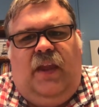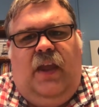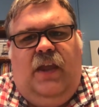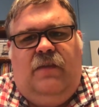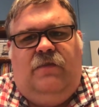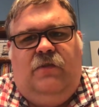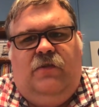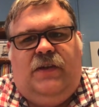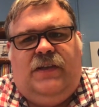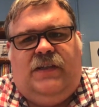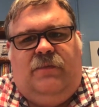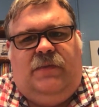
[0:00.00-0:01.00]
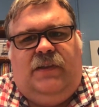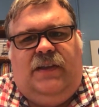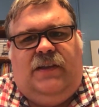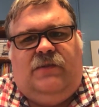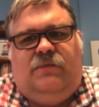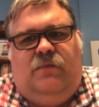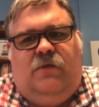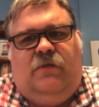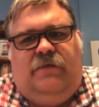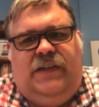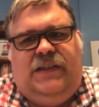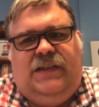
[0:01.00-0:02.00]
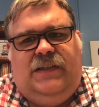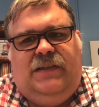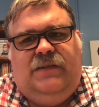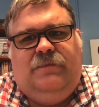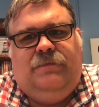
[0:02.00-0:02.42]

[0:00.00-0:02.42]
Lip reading: if you look at something that's more recent.